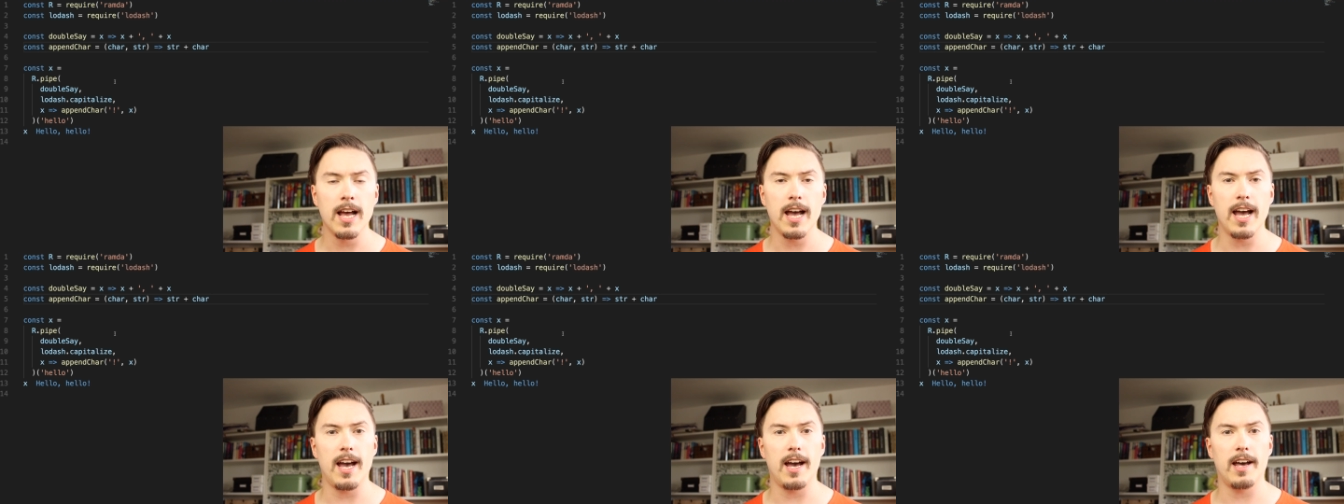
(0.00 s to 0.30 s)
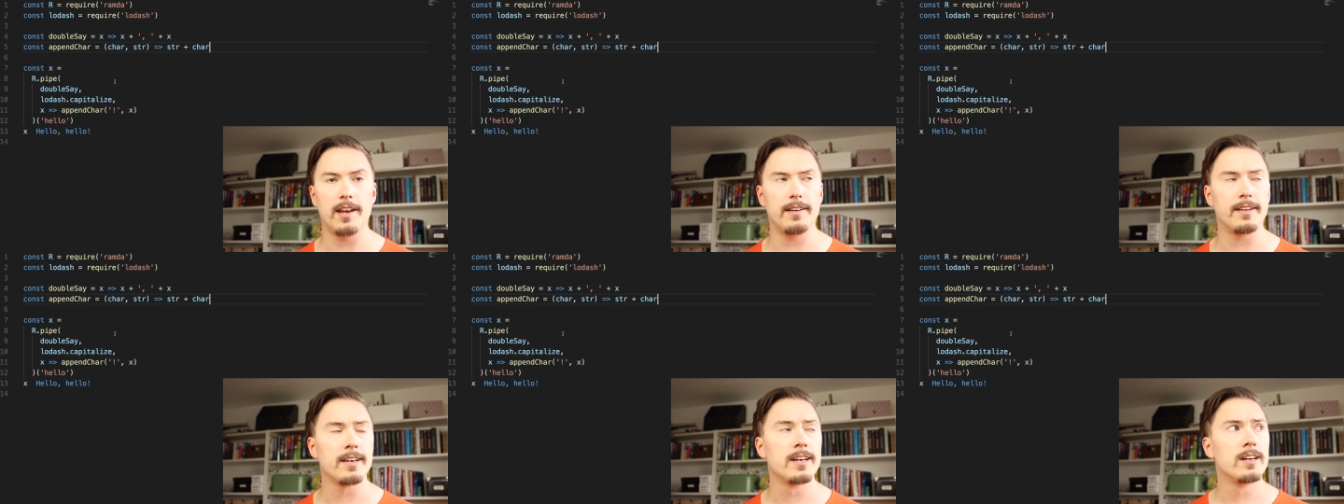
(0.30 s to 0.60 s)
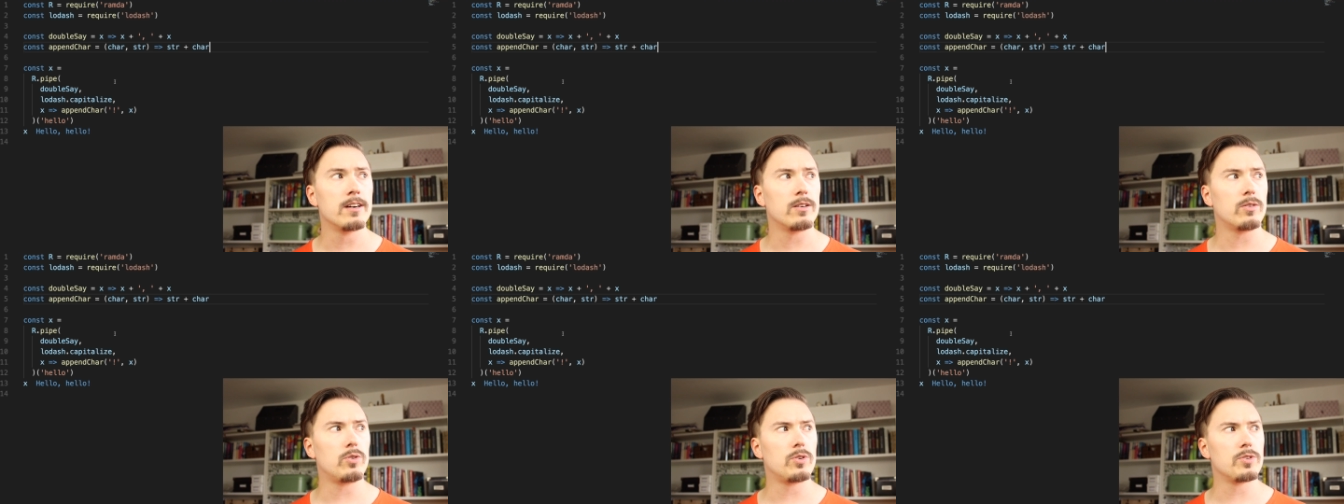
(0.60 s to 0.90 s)
and
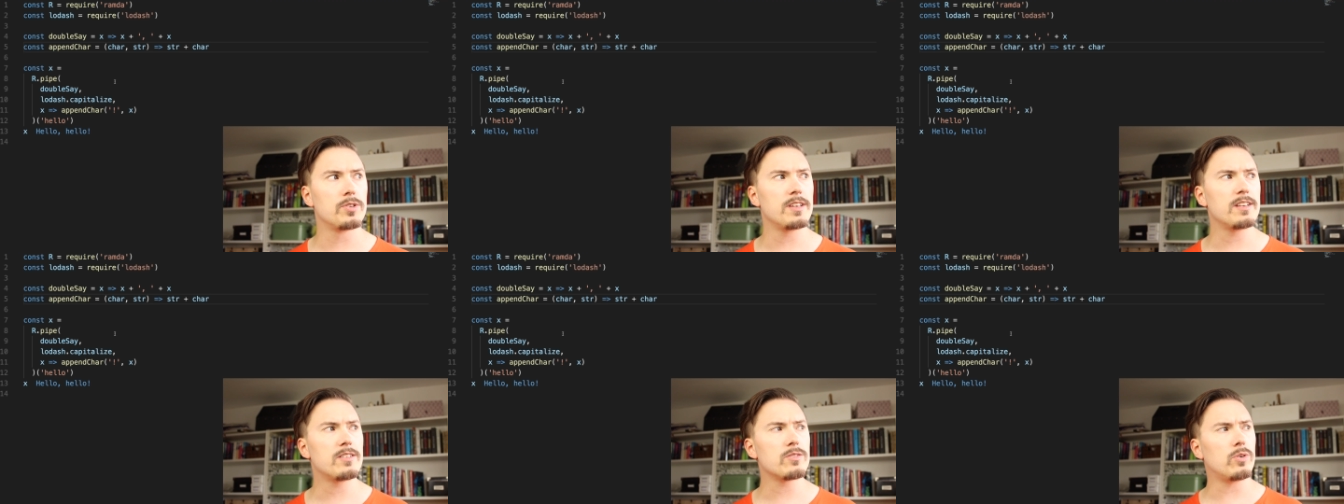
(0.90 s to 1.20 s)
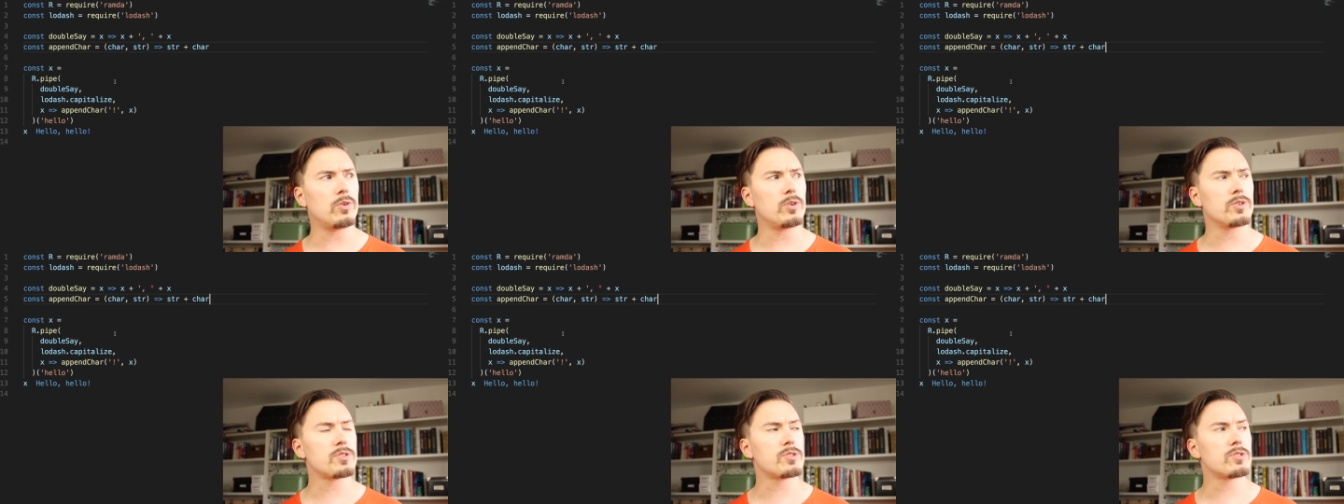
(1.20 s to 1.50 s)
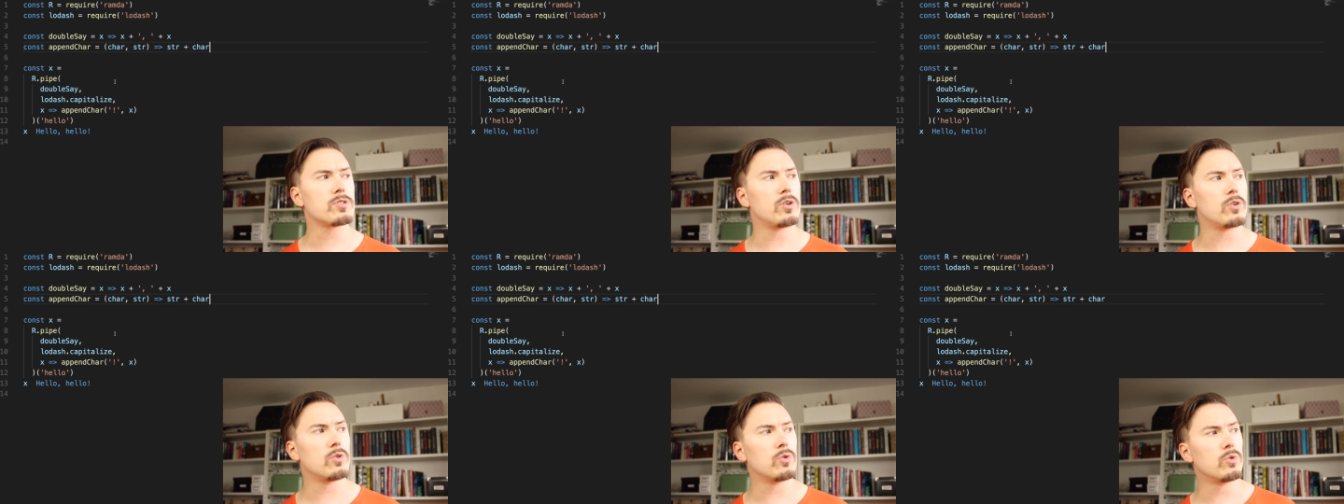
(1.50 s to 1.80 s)
it
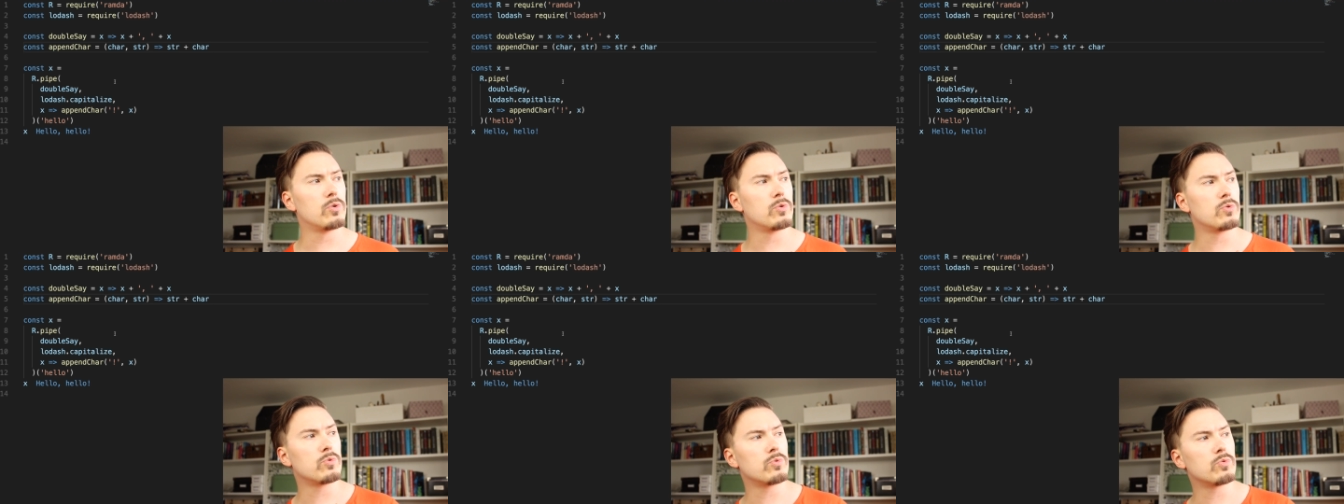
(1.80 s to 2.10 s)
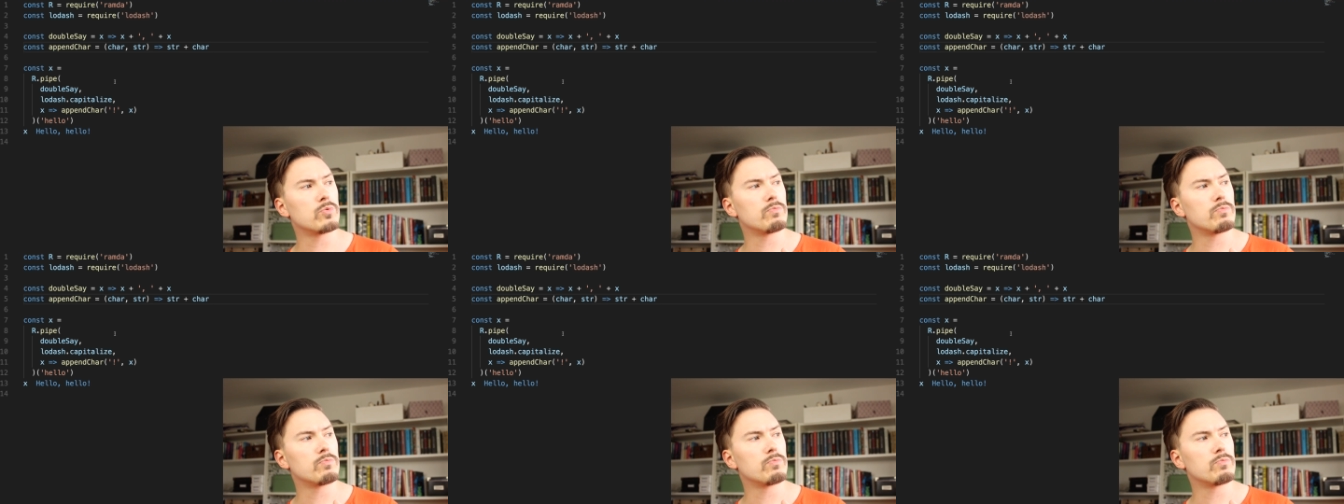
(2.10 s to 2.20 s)
also,